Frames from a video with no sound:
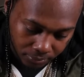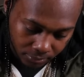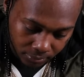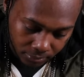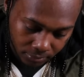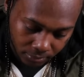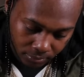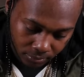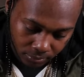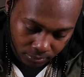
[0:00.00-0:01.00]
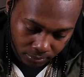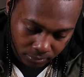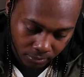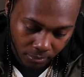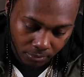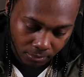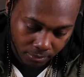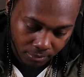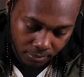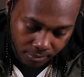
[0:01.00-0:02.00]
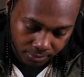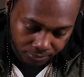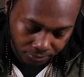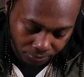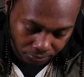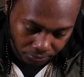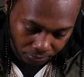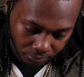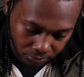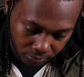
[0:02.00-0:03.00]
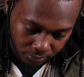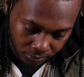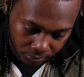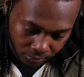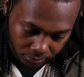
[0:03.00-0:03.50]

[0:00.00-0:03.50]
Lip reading: [no speech]